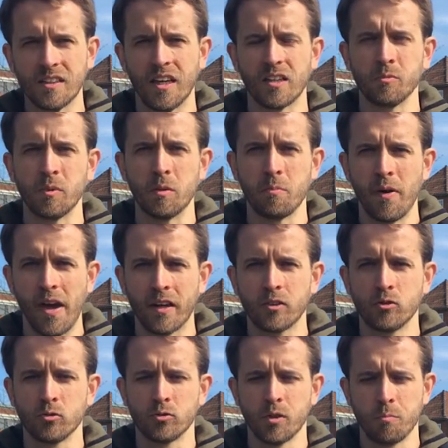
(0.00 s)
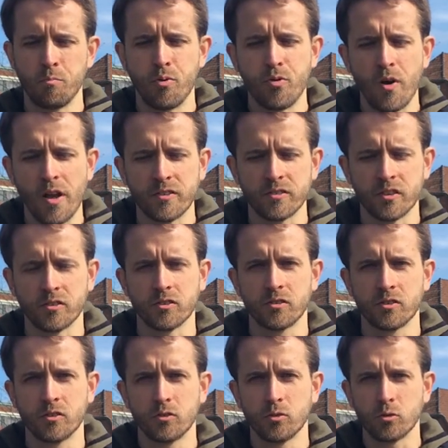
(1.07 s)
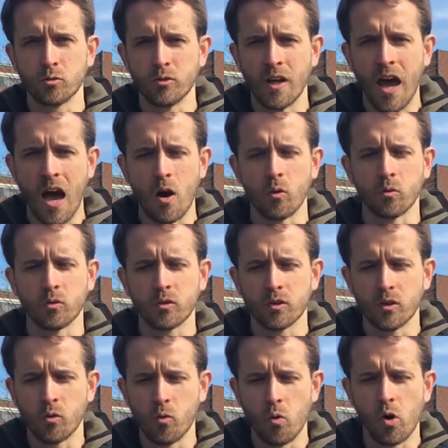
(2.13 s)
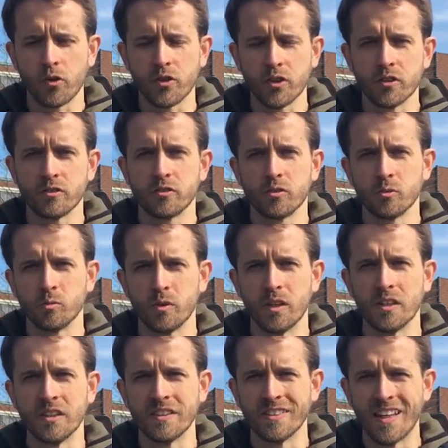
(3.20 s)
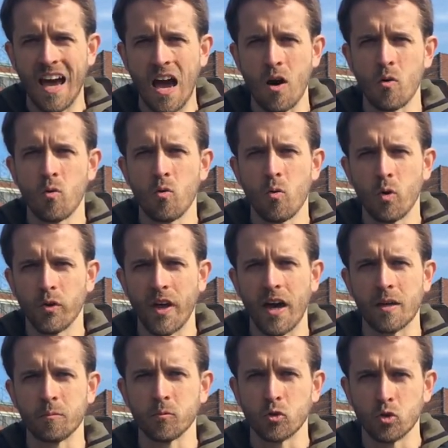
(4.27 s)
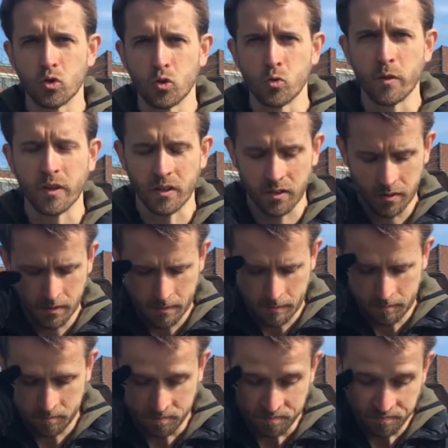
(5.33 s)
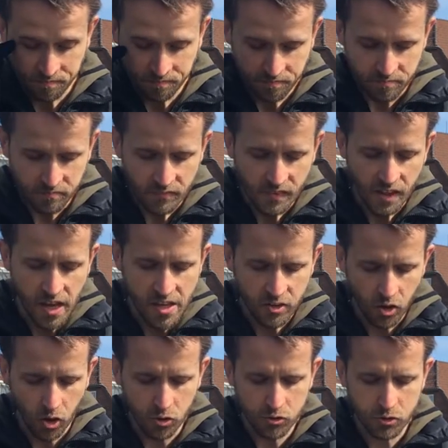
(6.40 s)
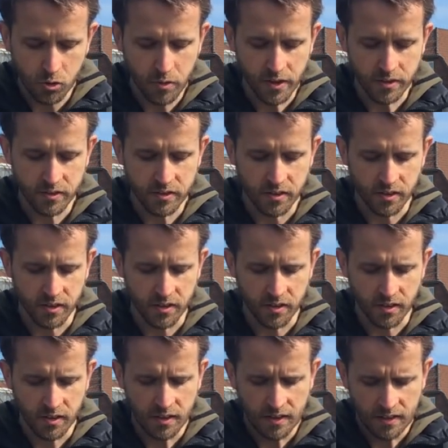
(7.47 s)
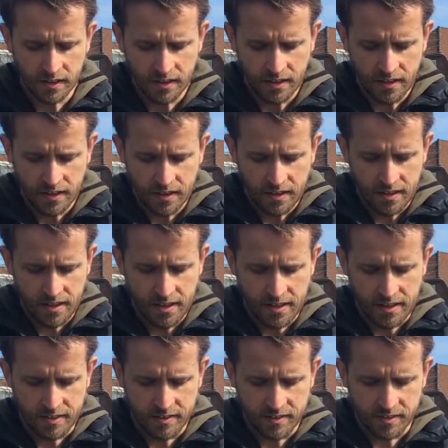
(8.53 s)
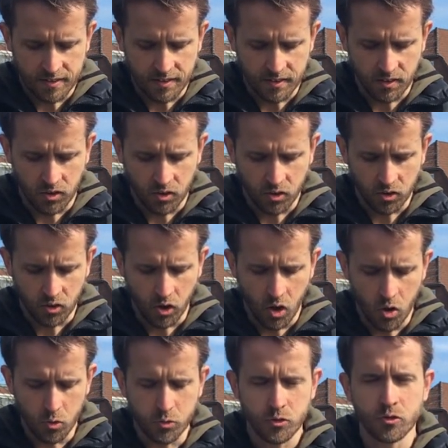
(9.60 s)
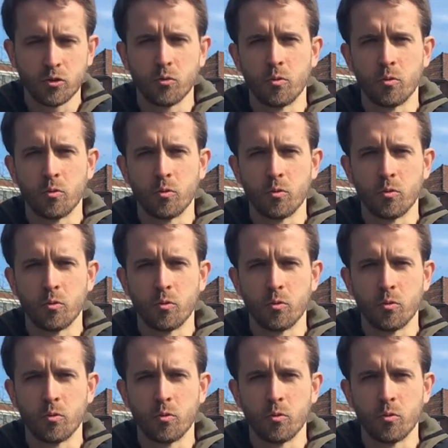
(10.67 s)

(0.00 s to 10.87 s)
get me back to the present, to now. What is really now, what I'm doing. And also it uh, It uh, goes